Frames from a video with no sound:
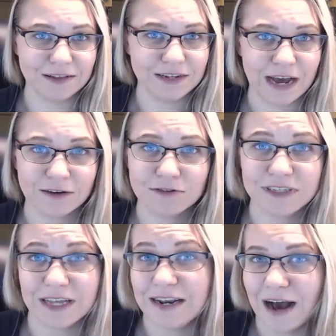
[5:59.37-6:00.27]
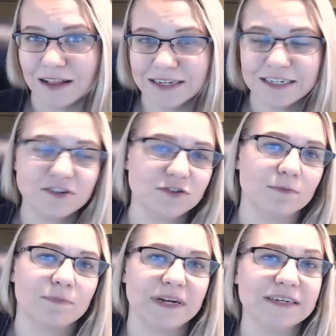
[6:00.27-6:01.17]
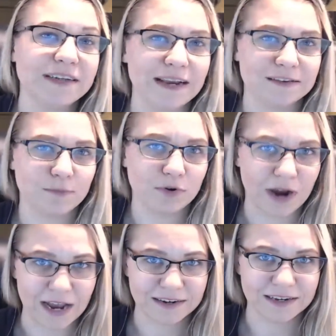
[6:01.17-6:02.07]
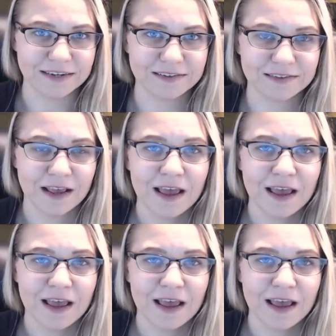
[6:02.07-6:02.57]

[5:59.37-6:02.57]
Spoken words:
not only the knowledge, but it takes practice.